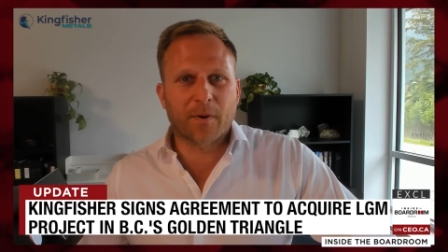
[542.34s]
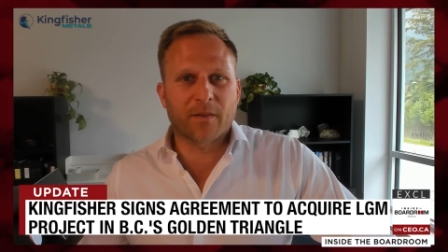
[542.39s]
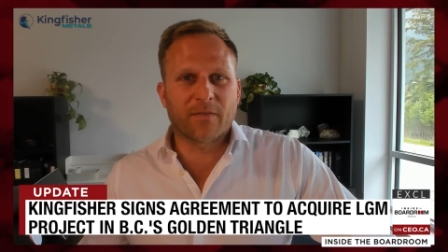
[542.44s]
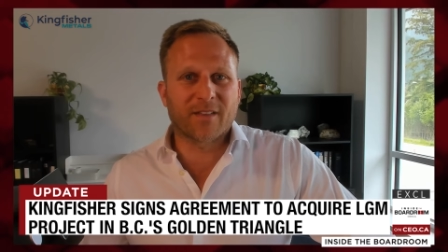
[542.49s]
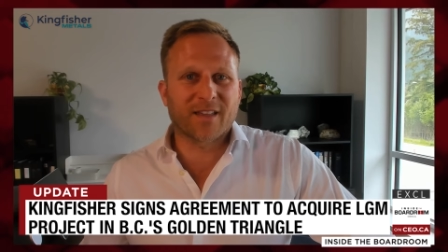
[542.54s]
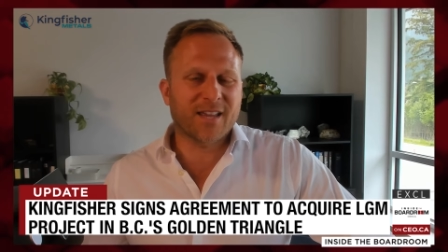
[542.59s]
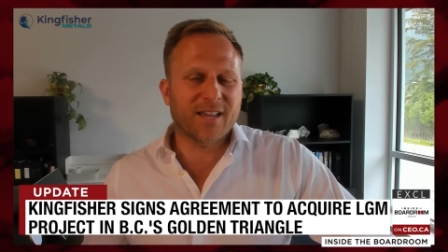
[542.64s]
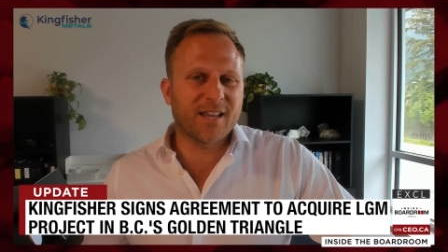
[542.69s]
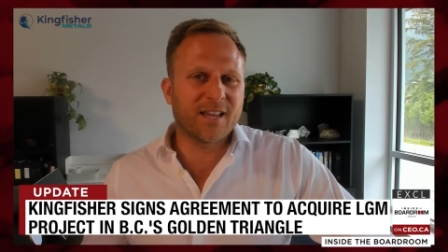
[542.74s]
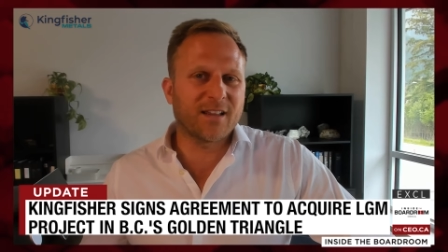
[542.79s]

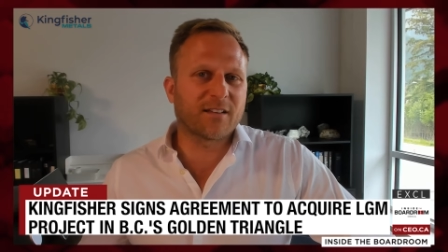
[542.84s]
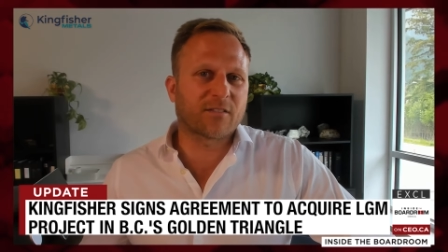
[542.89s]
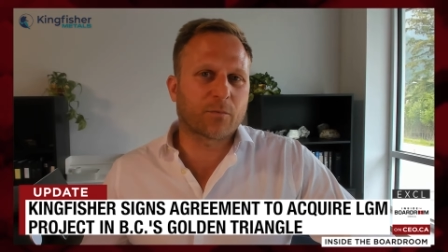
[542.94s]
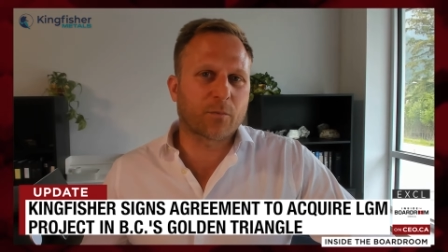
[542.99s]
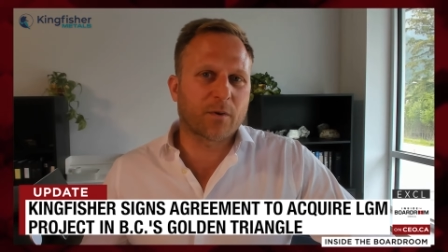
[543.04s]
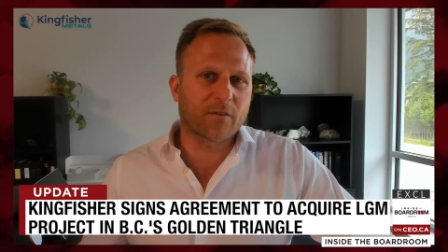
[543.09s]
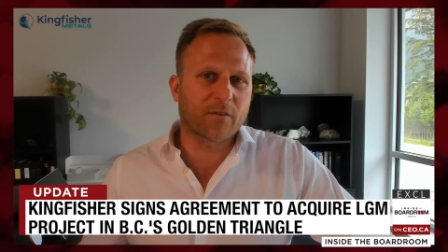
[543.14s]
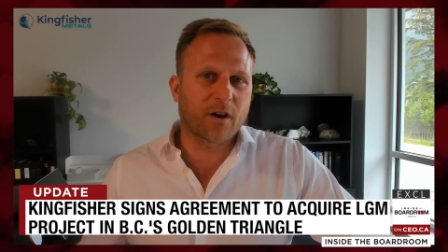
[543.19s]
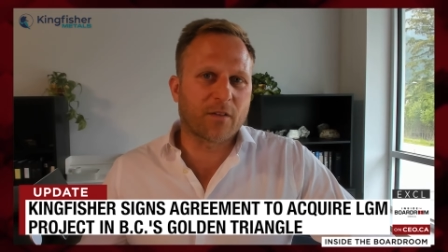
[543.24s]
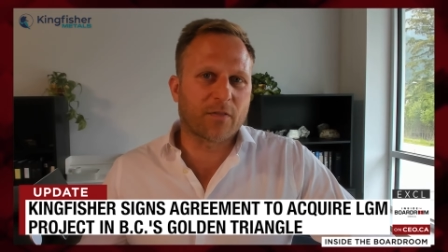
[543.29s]
but the key is
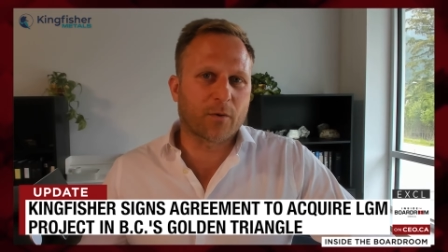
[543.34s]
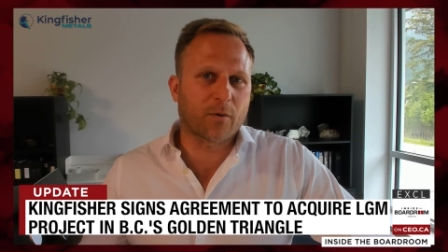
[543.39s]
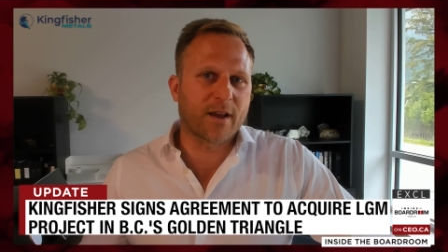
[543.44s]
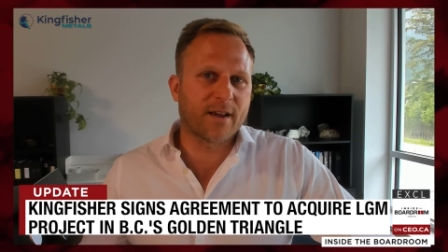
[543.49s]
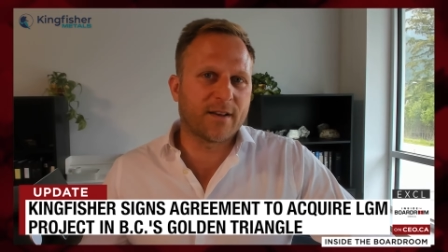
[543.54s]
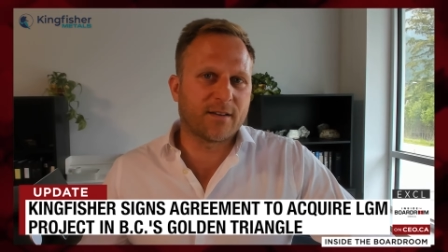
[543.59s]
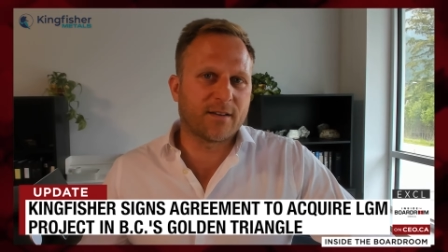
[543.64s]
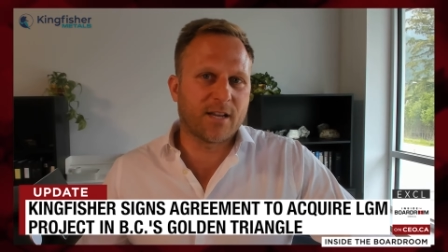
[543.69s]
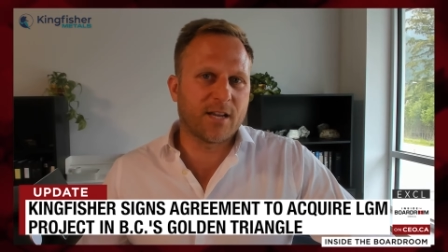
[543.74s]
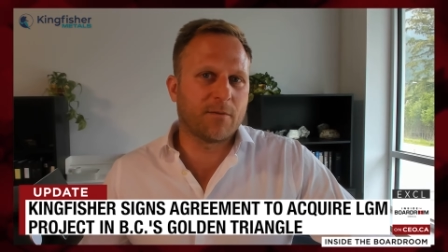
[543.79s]
we've got the
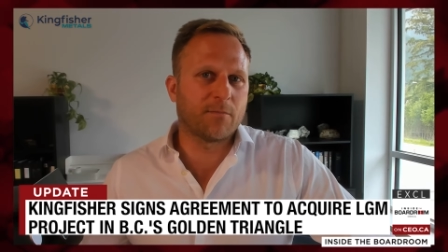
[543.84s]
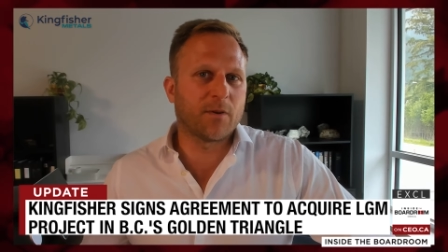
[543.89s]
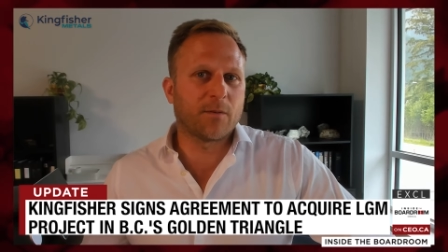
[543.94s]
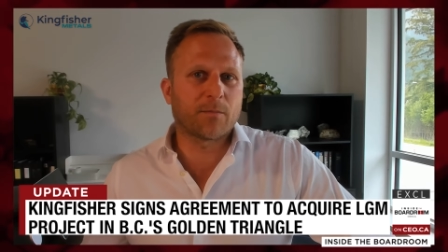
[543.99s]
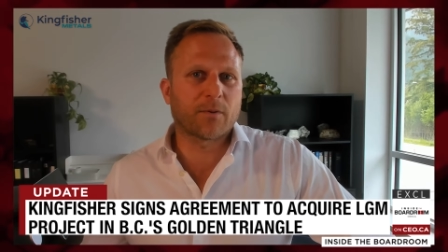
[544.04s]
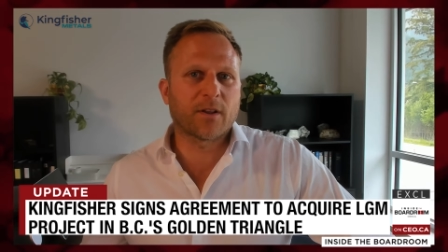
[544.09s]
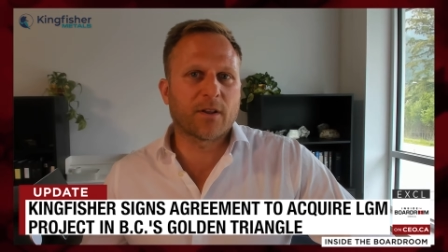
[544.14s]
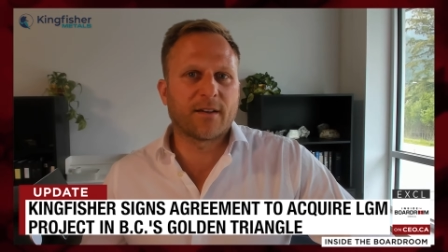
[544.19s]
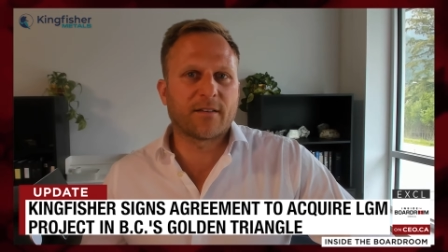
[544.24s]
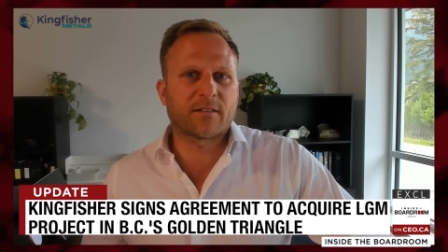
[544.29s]
right team
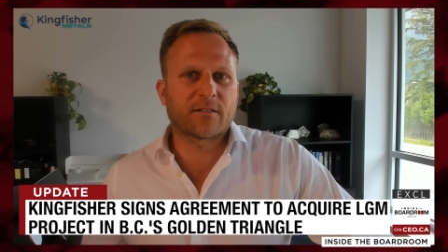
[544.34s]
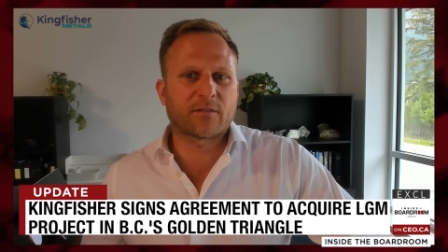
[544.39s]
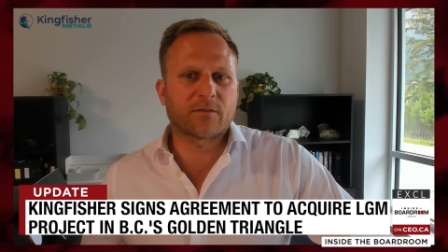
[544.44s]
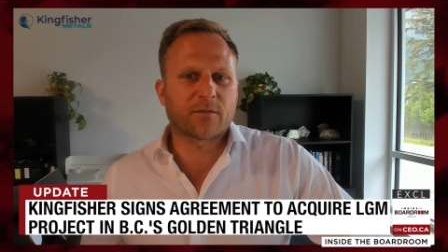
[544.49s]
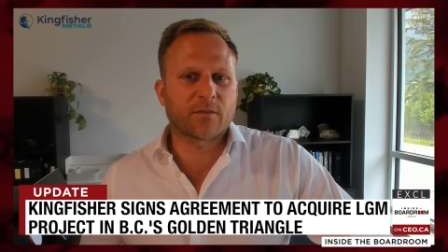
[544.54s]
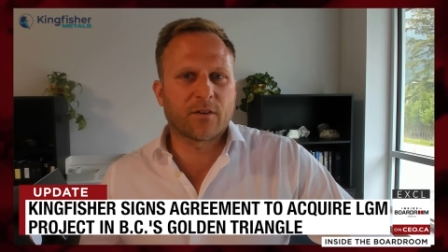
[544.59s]
in place.